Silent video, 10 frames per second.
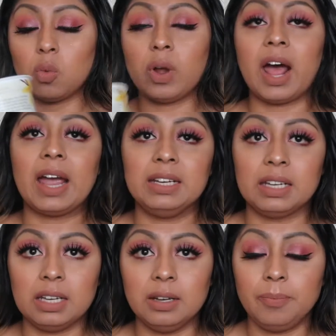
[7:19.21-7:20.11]
what I
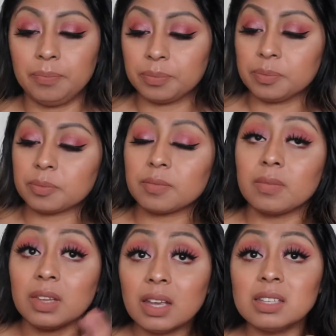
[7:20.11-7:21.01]
did,
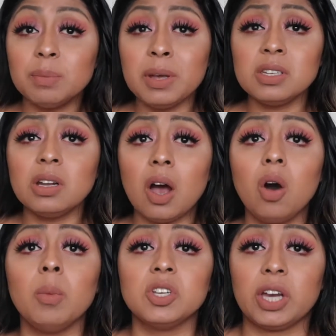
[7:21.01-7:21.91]
depends on
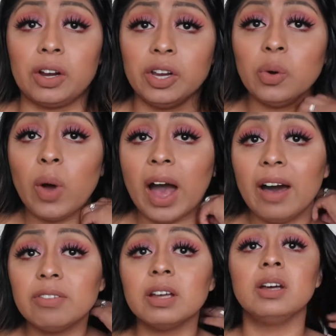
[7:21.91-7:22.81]
how much hair you
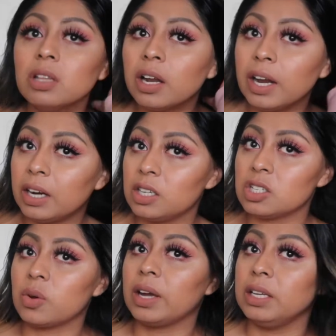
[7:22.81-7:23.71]
have. A lot of hair,
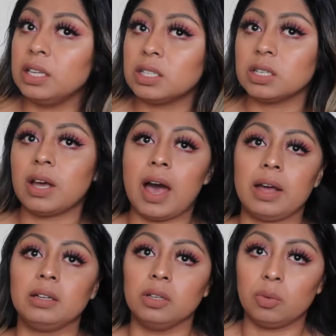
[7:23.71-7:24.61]
so I needed to
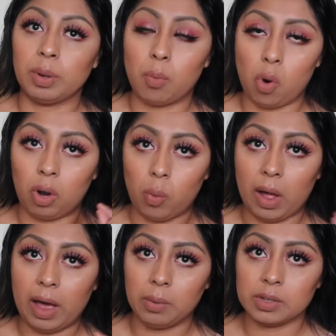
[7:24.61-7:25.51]
add a little bit more
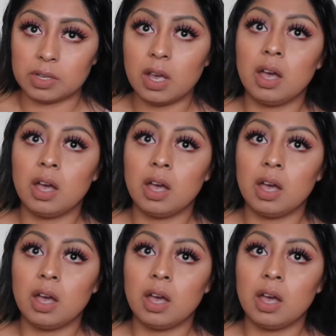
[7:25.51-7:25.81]
while I was